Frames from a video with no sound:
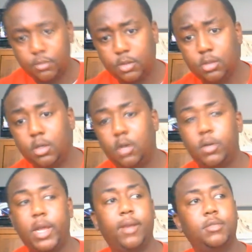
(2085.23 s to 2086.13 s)

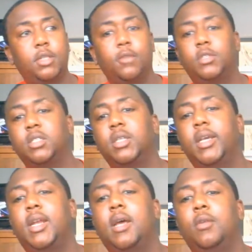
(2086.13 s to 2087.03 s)
Like stuff just laying
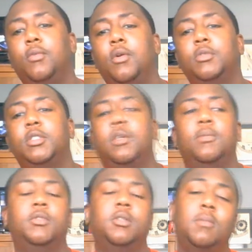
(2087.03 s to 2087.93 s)
out in the road or something.
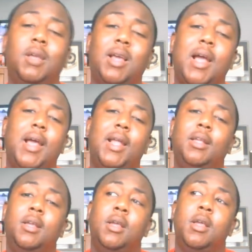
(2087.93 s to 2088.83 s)
So I'm like, all right.
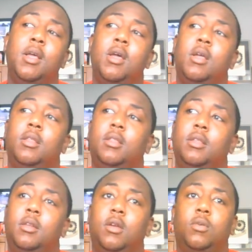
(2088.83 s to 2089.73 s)

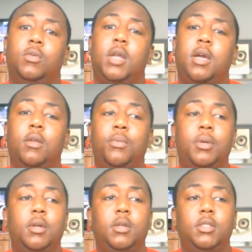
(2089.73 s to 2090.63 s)
We're not going to put it
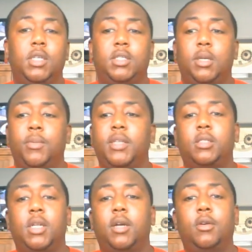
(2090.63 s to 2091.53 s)
on, they said basically
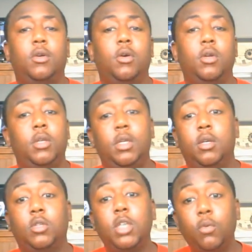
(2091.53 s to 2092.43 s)
not going to go on your
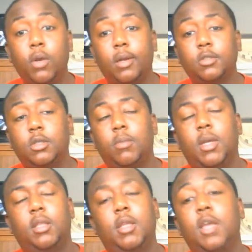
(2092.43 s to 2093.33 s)
DOT record. So I'm like,
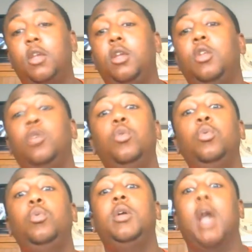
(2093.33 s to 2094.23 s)
thank you,
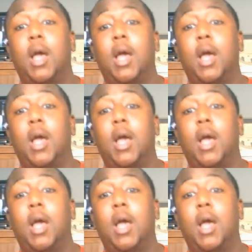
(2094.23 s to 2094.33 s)
God.